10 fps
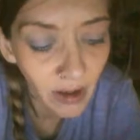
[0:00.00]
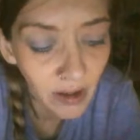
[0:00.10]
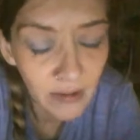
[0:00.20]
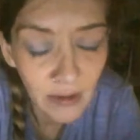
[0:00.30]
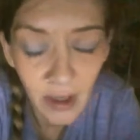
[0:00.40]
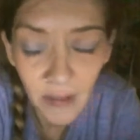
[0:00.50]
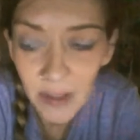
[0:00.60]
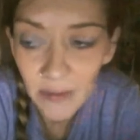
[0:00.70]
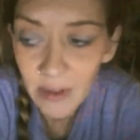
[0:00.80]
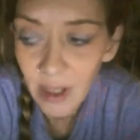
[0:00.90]
know, a lot of
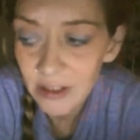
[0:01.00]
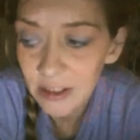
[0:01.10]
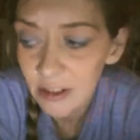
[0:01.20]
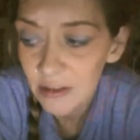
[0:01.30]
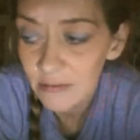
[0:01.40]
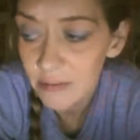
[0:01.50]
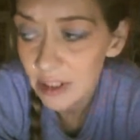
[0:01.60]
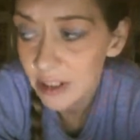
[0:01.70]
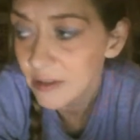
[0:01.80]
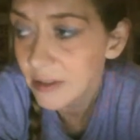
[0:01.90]
people like to
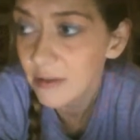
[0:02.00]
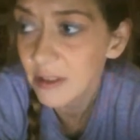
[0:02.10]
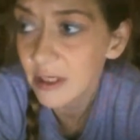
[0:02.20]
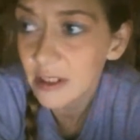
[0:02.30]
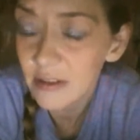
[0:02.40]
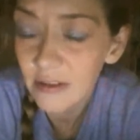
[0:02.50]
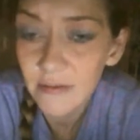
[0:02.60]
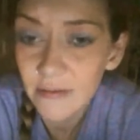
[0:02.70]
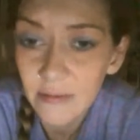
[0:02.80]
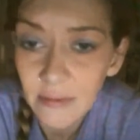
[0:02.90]
believe different things,
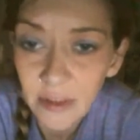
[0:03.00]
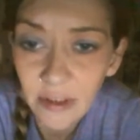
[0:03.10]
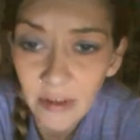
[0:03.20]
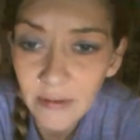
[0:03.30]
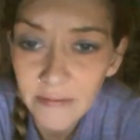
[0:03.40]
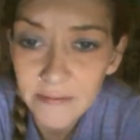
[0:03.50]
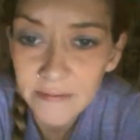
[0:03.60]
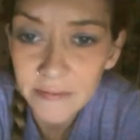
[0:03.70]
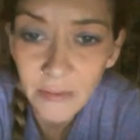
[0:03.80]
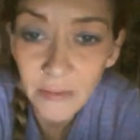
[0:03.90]
and, you know,
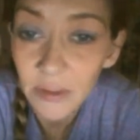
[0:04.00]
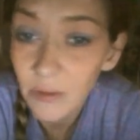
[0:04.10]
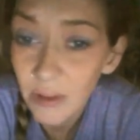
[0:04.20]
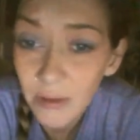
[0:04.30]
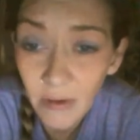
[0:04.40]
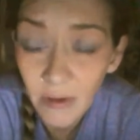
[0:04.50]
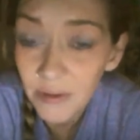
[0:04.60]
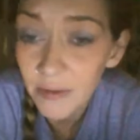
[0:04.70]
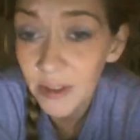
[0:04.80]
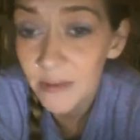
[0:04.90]
it's whatever
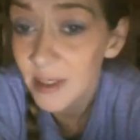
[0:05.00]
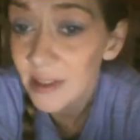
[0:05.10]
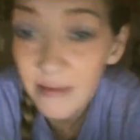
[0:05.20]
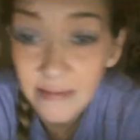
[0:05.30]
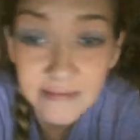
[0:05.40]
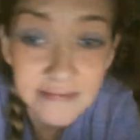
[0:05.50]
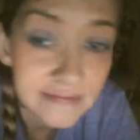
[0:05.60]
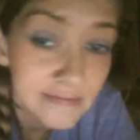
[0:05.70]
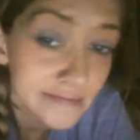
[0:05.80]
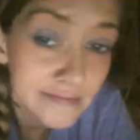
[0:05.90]
works for you, man.
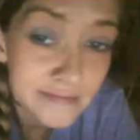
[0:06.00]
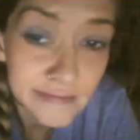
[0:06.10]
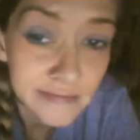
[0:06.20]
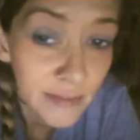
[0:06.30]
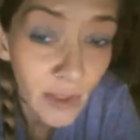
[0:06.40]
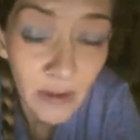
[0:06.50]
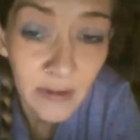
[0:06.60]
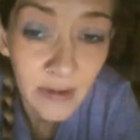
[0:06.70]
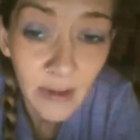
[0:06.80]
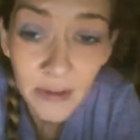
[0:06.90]

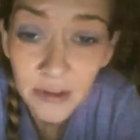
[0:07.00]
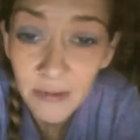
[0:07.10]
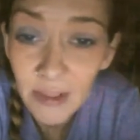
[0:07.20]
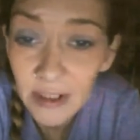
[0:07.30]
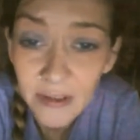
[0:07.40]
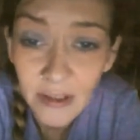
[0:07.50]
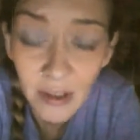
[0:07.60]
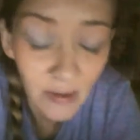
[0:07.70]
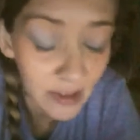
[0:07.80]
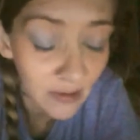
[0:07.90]
Whatever opens your mind, you
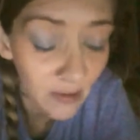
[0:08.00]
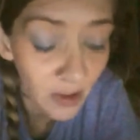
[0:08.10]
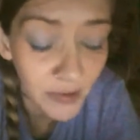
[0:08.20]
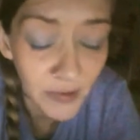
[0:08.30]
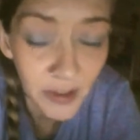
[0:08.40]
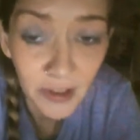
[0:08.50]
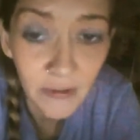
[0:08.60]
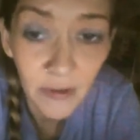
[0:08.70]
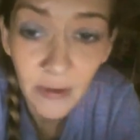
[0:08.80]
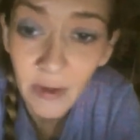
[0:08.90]
know, whatever works for
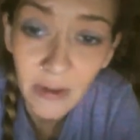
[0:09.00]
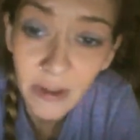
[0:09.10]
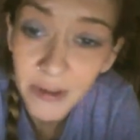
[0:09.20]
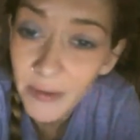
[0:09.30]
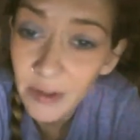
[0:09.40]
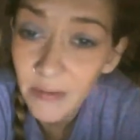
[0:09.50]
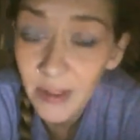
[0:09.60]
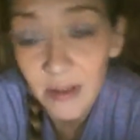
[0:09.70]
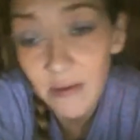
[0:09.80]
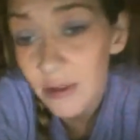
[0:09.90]
you. But what works for you
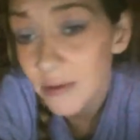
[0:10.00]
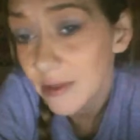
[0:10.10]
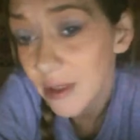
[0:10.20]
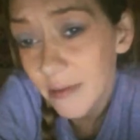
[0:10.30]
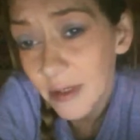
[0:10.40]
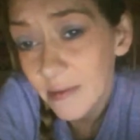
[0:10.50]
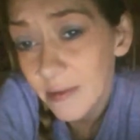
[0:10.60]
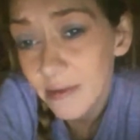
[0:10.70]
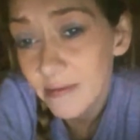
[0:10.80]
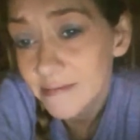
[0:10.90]
may not work for other
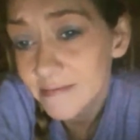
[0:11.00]
people.